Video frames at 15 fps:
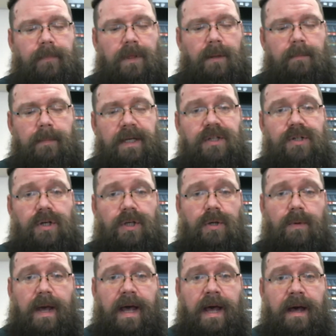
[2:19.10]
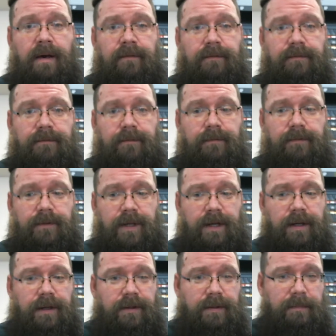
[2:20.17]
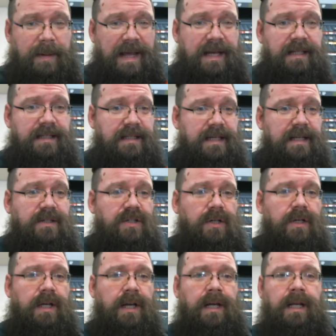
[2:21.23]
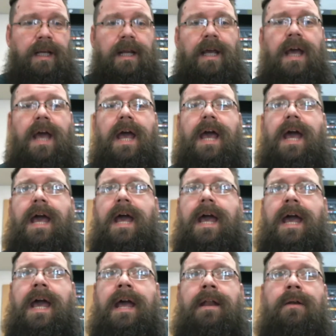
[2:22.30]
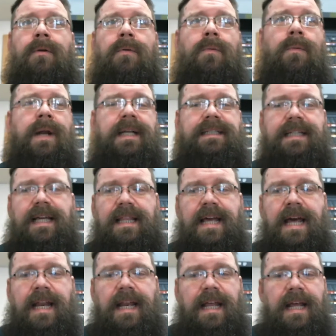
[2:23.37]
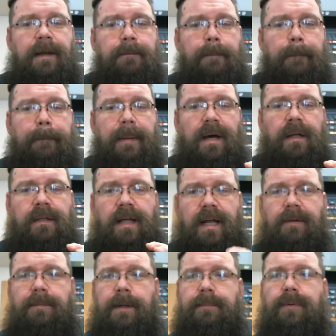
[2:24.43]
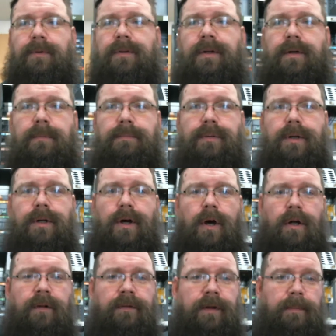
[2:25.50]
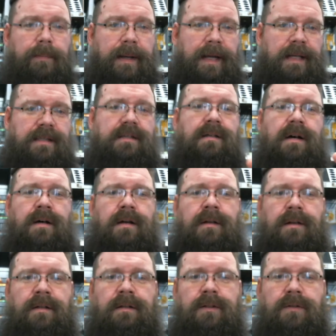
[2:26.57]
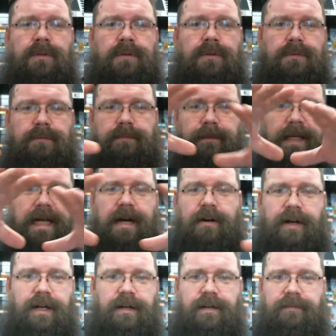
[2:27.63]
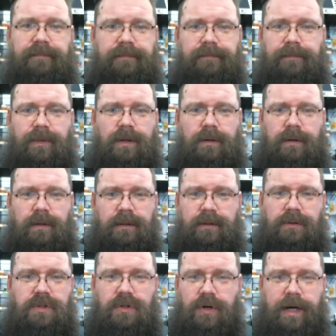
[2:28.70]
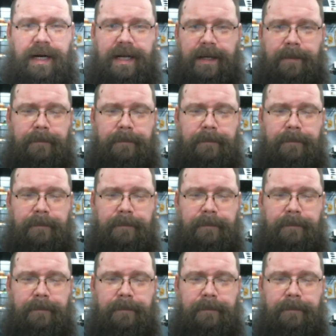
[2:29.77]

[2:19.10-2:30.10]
Make sure you have the paint sets you're going to need. And when I say that, a lot of people, they'll put all of their paints on a little carrier or a little tray,